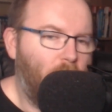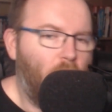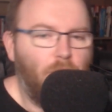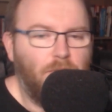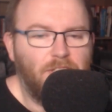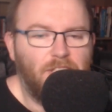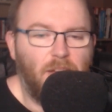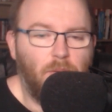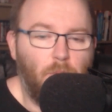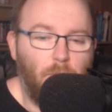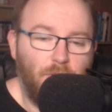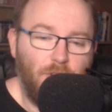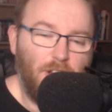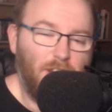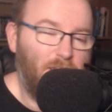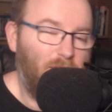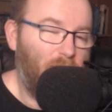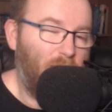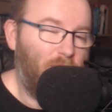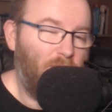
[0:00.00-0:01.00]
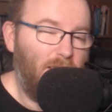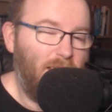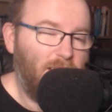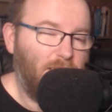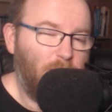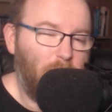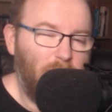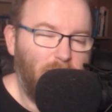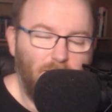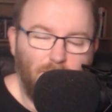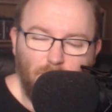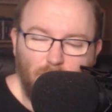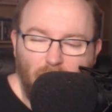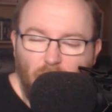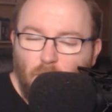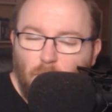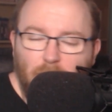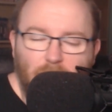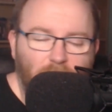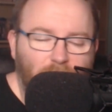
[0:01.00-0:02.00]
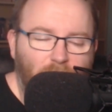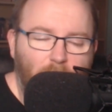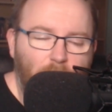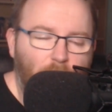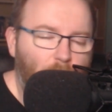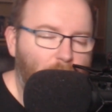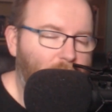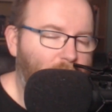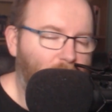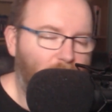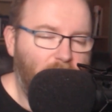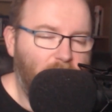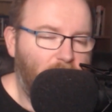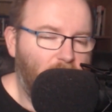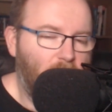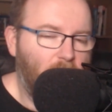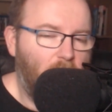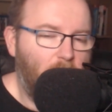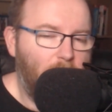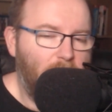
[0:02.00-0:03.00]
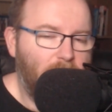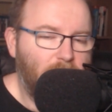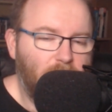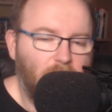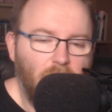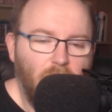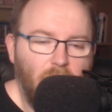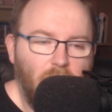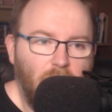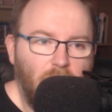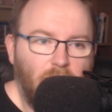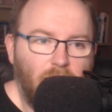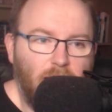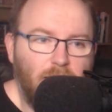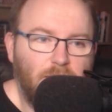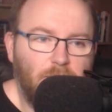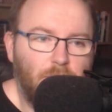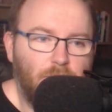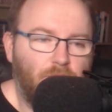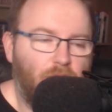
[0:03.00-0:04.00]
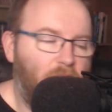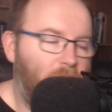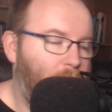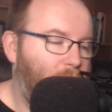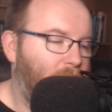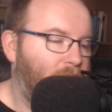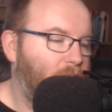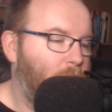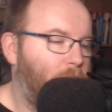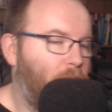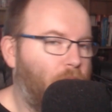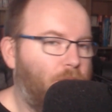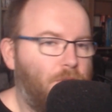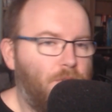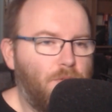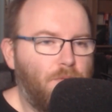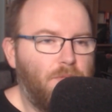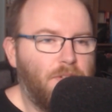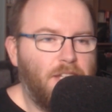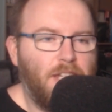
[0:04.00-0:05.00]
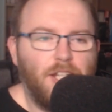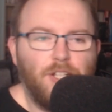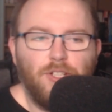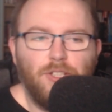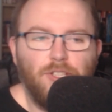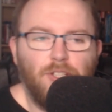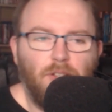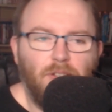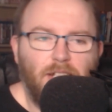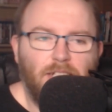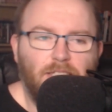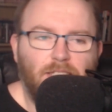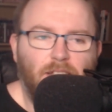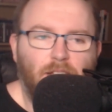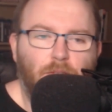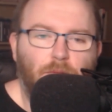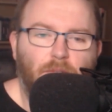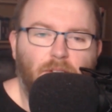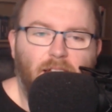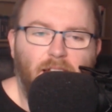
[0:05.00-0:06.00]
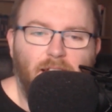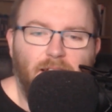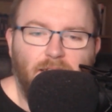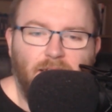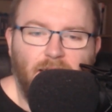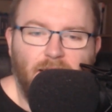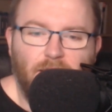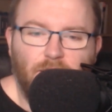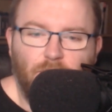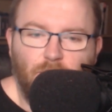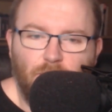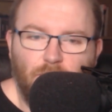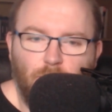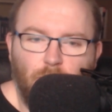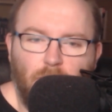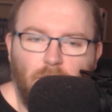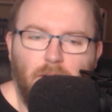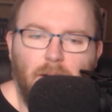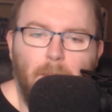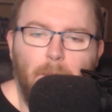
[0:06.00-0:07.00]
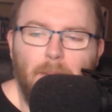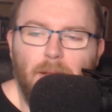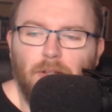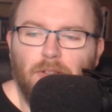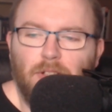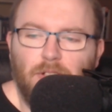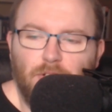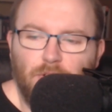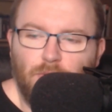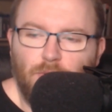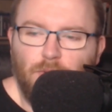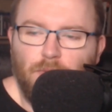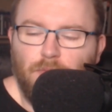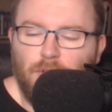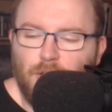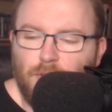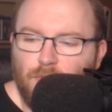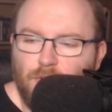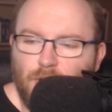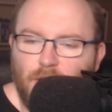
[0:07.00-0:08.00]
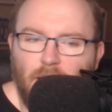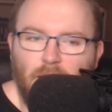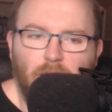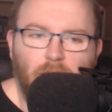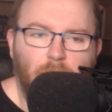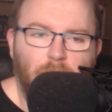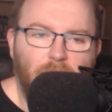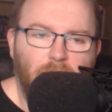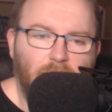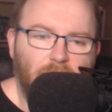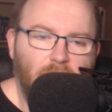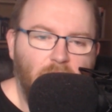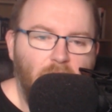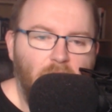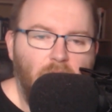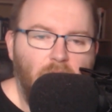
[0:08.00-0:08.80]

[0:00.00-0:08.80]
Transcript: Obviously, I won't be checking out the rest, but by all means, let me know what you think in the comments. Like, subscribe, ding the bell for notifications, all that stuff, and get us on Twitter at Mild underscore fuzz for channel updates.